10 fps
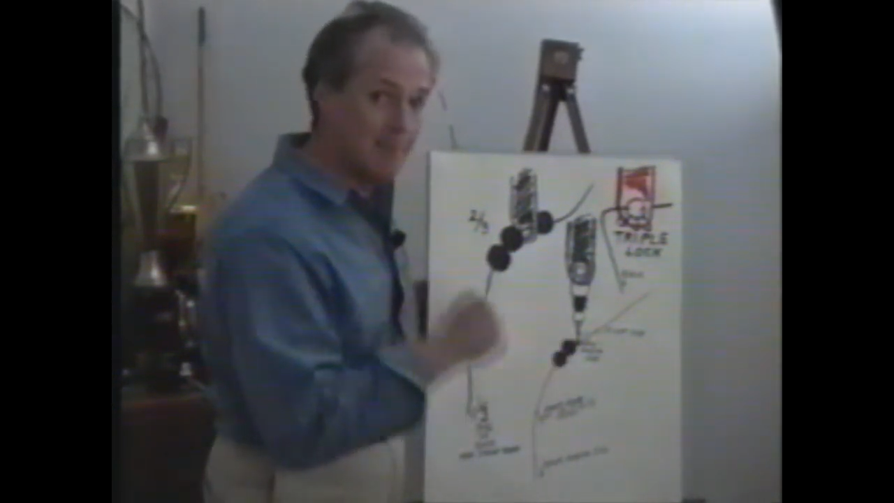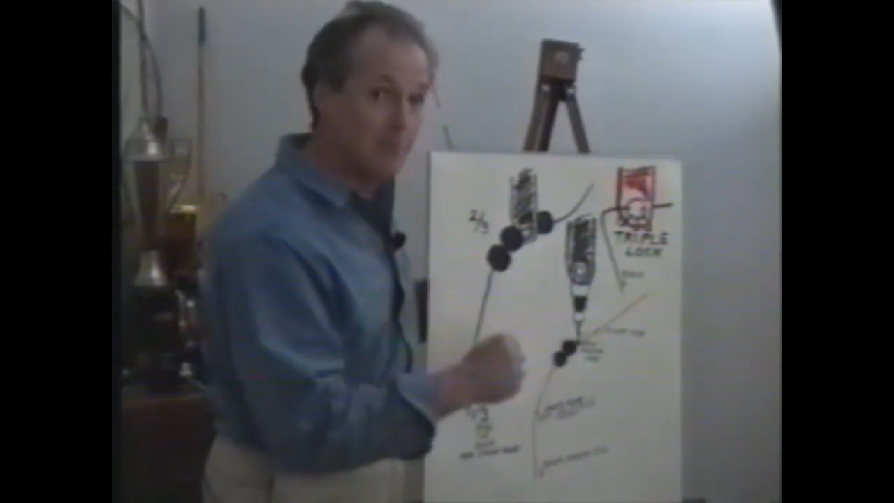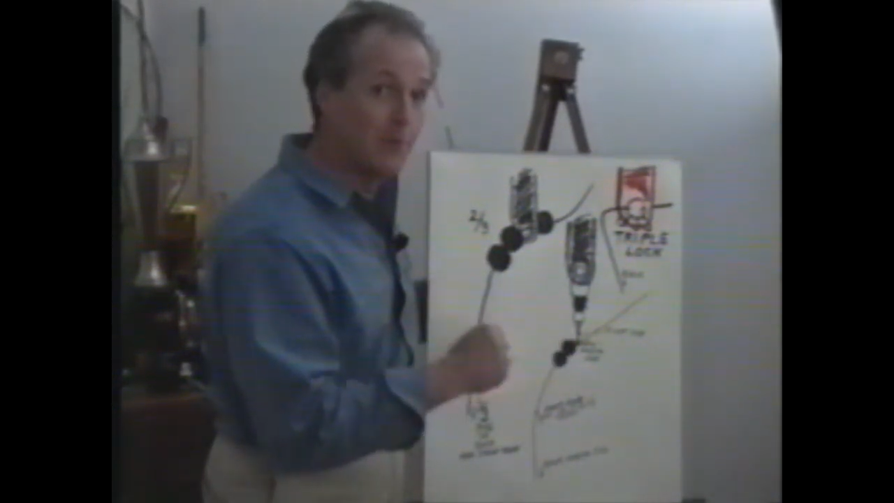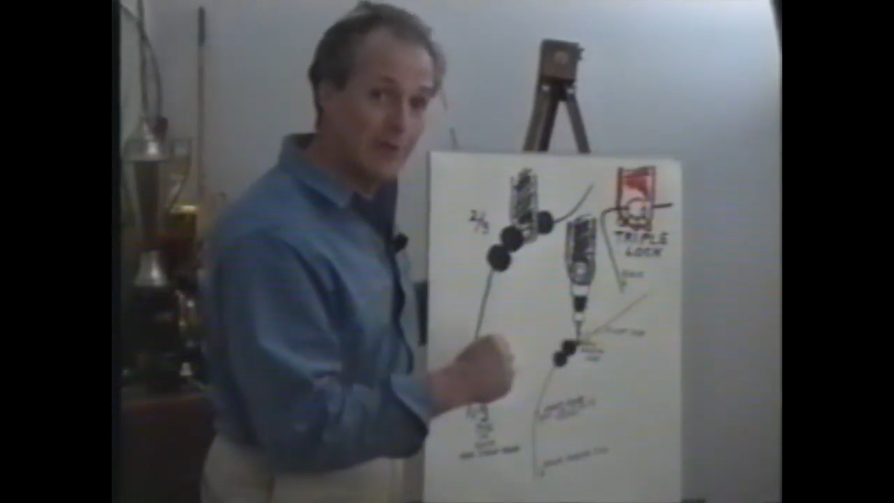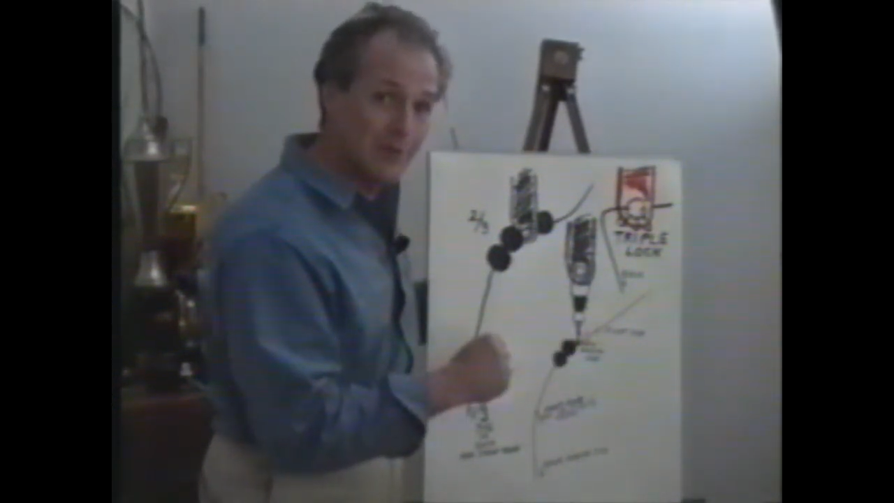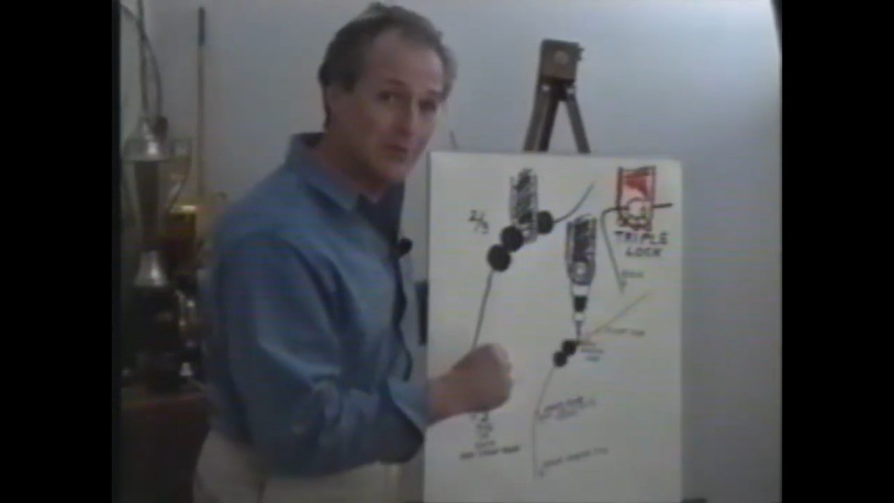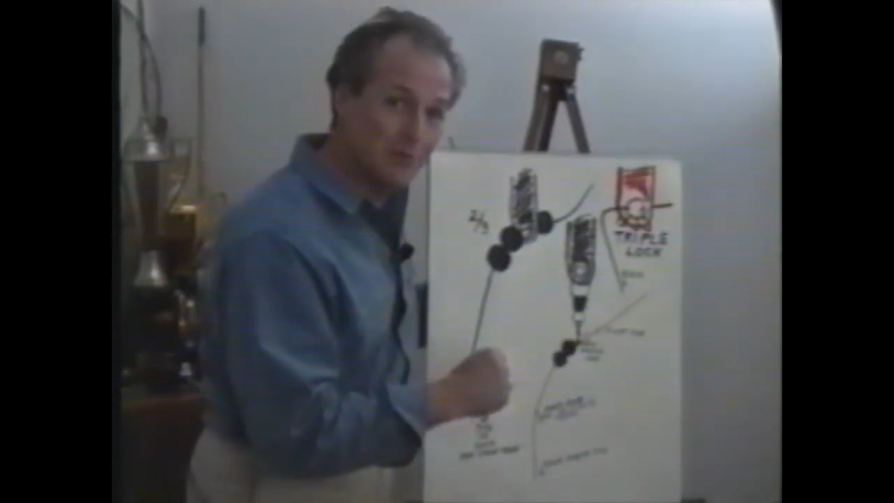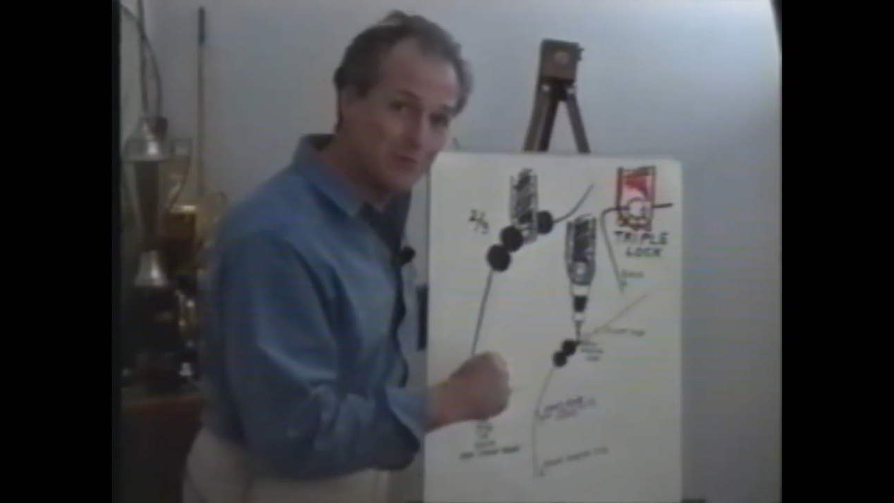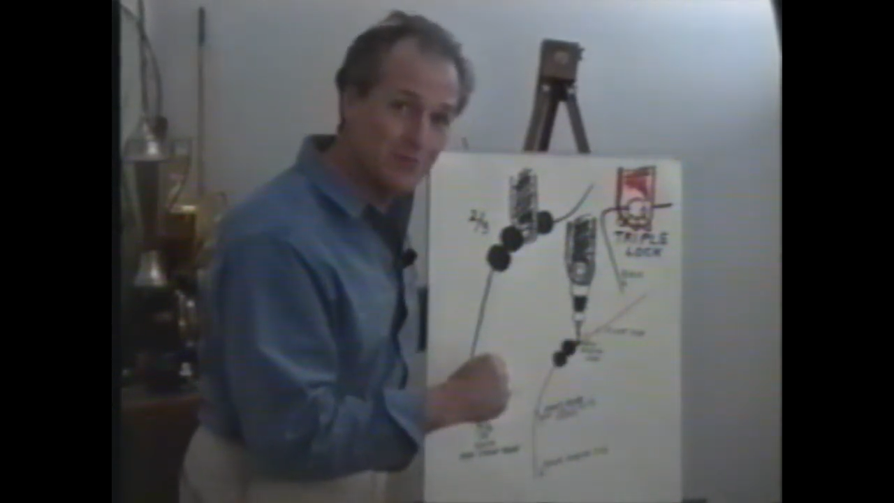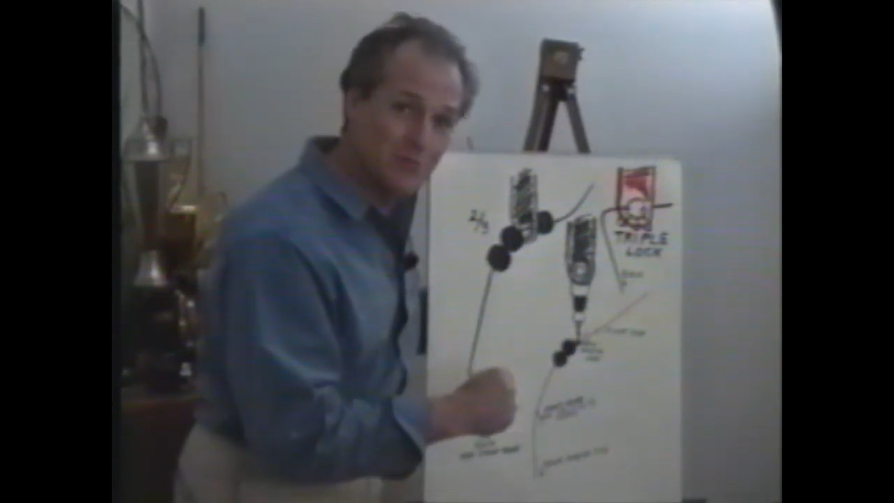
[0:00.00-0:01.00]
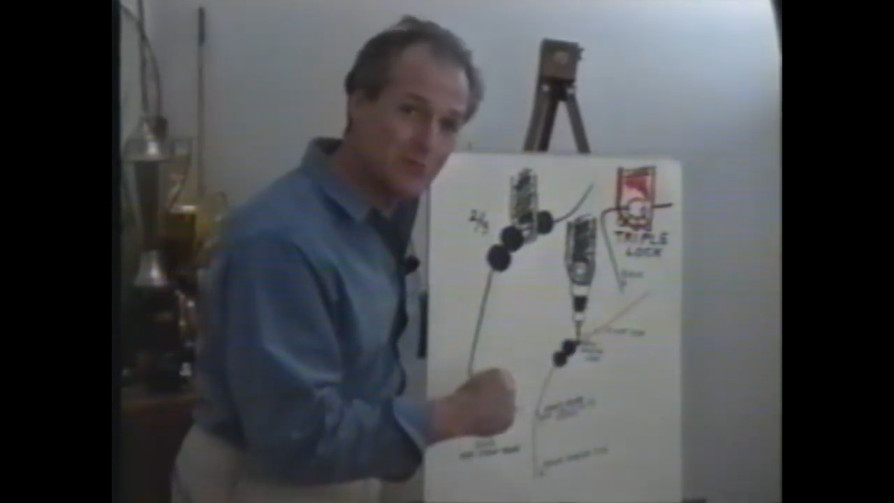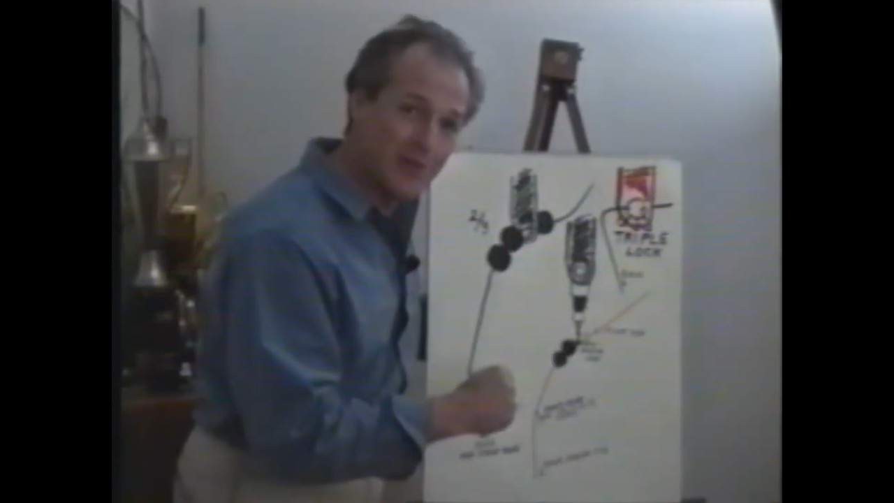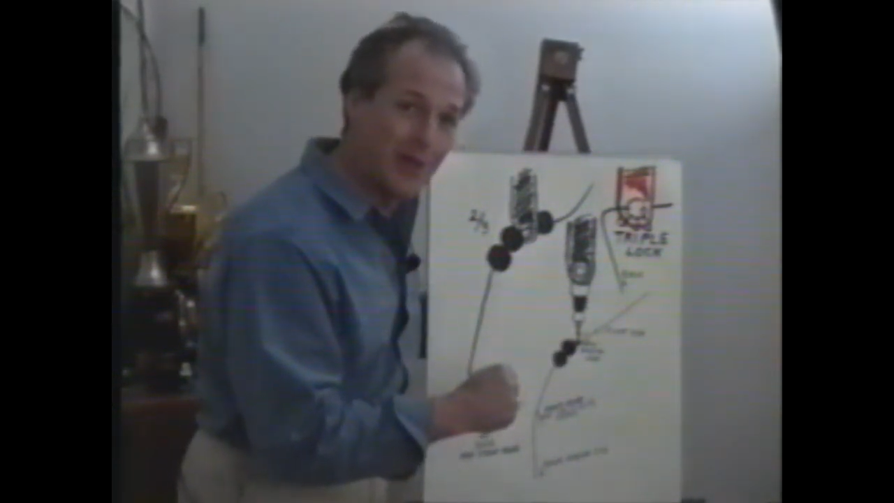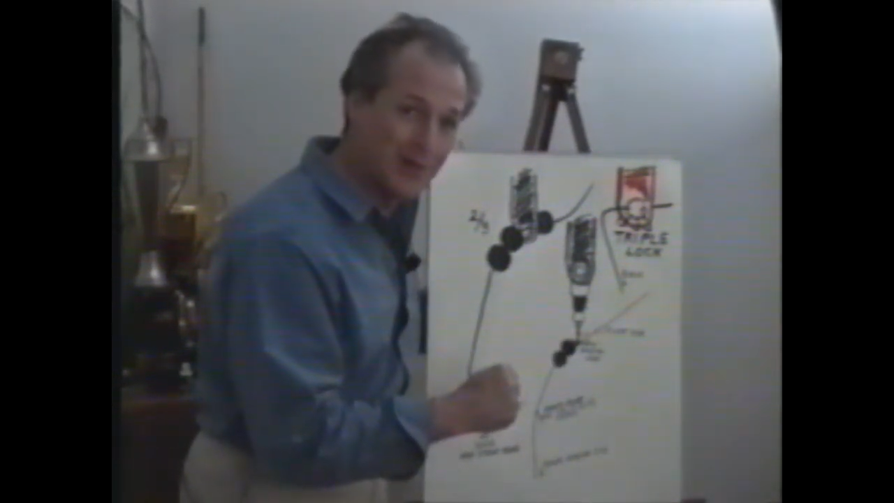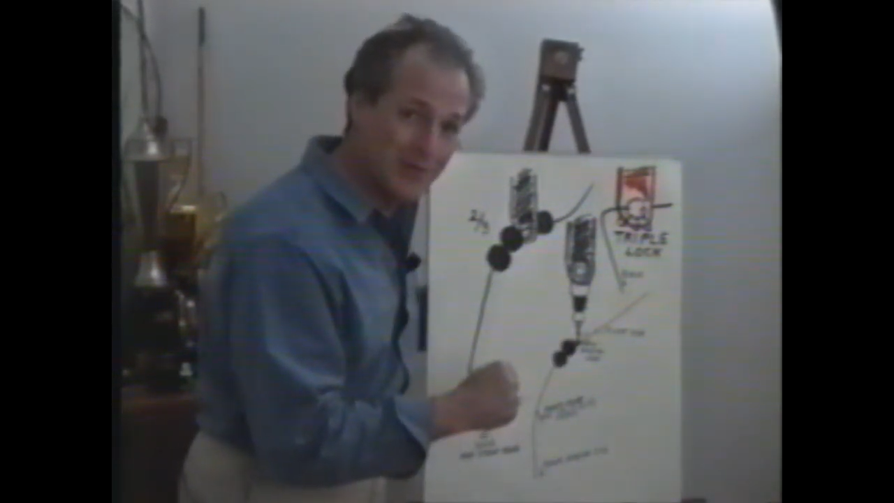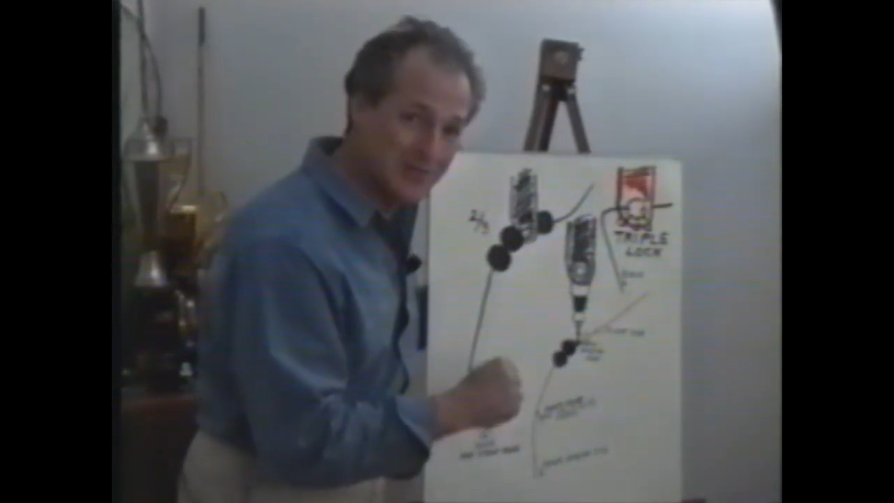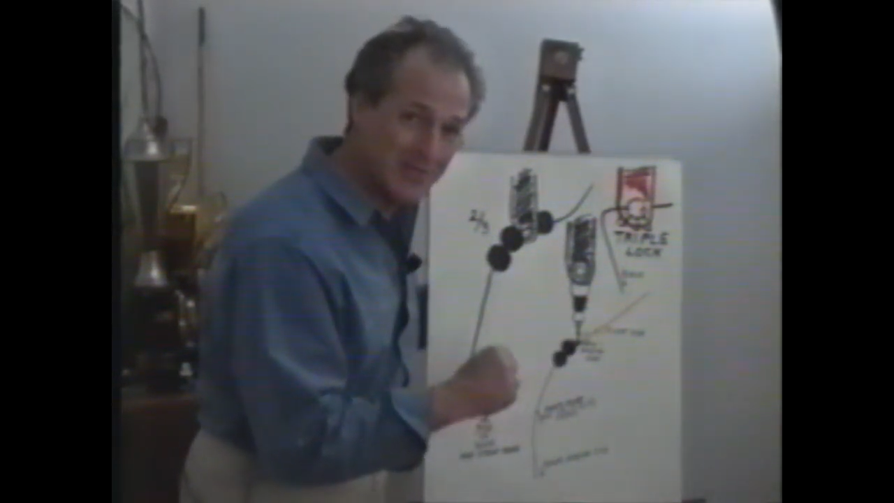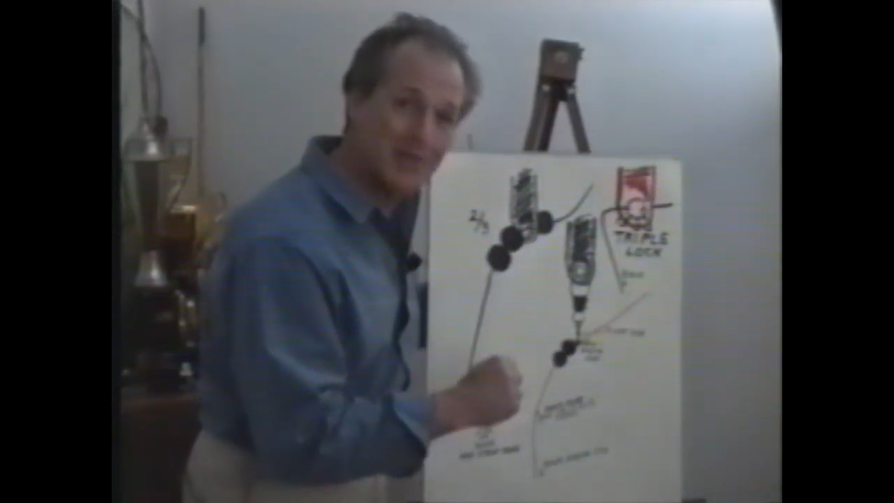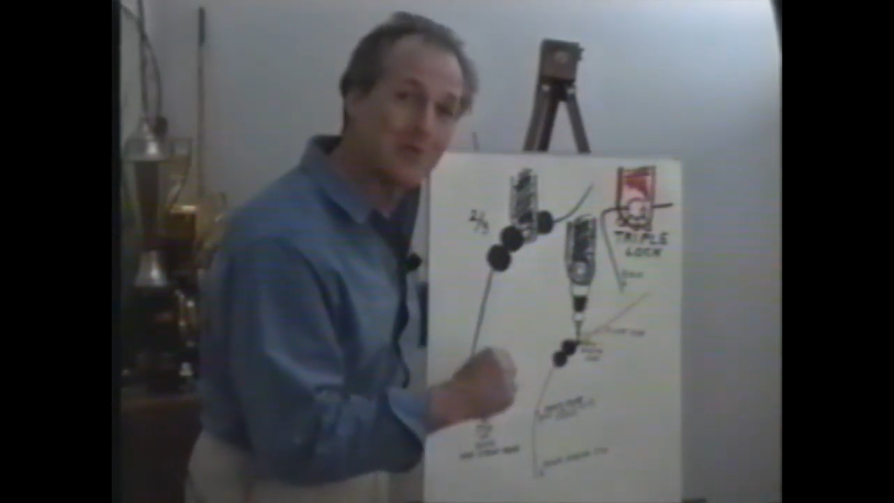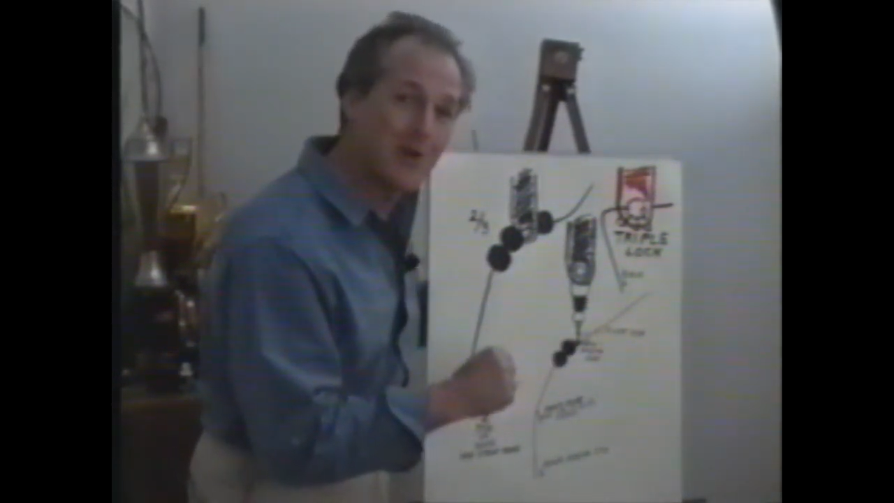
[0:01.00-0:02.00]
boy, do you really,
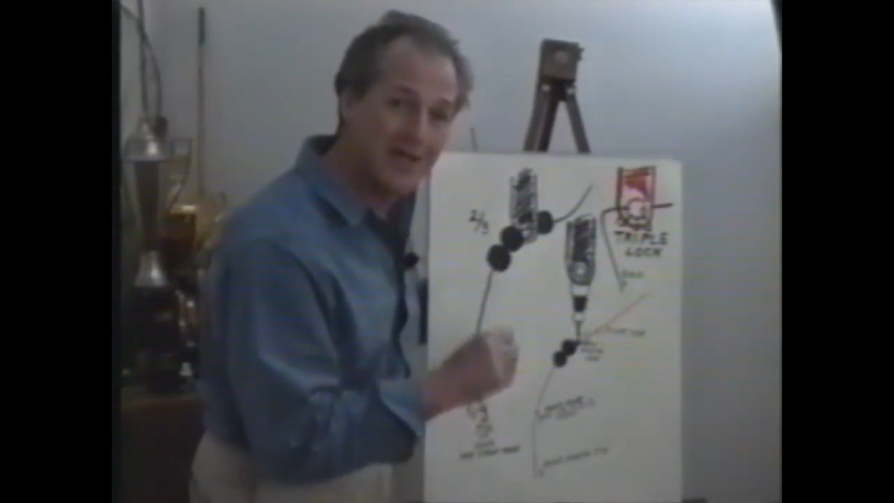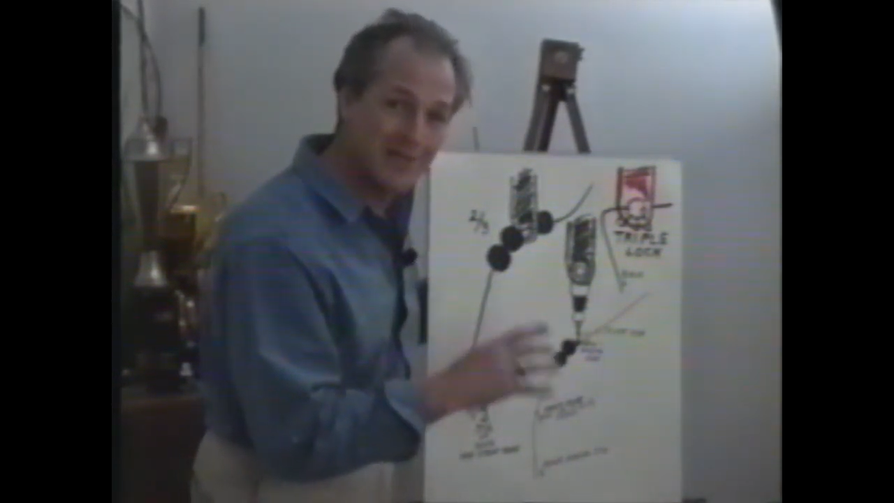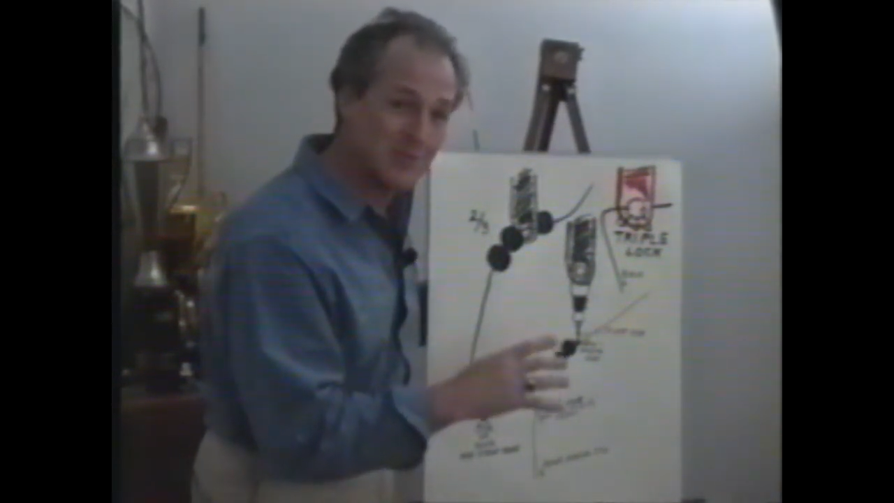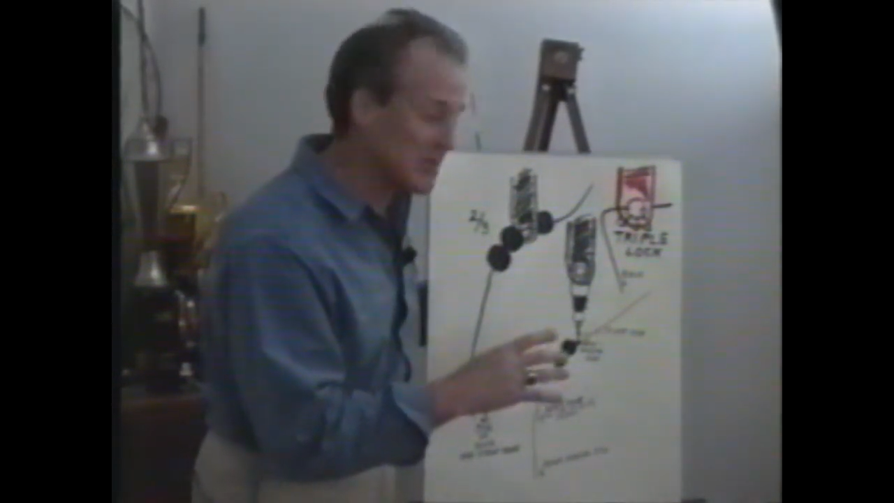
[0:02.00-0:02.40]
it's ingrained,